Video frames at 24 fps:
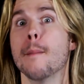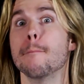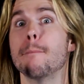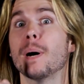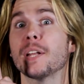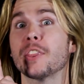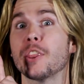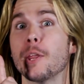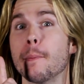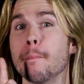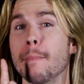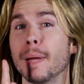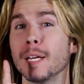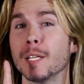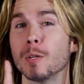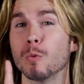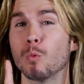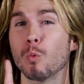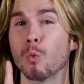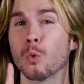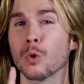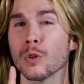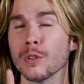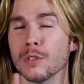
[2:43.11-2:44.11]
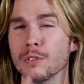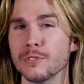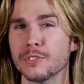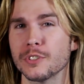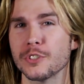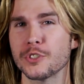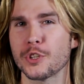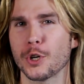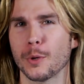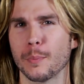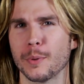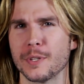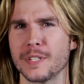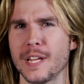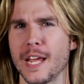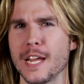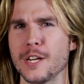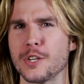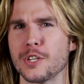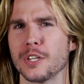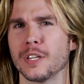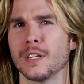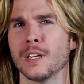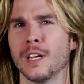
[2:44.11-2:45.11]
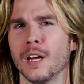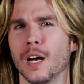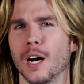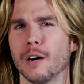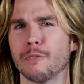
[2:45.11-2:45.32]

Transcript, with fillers: But the many worlds interpretation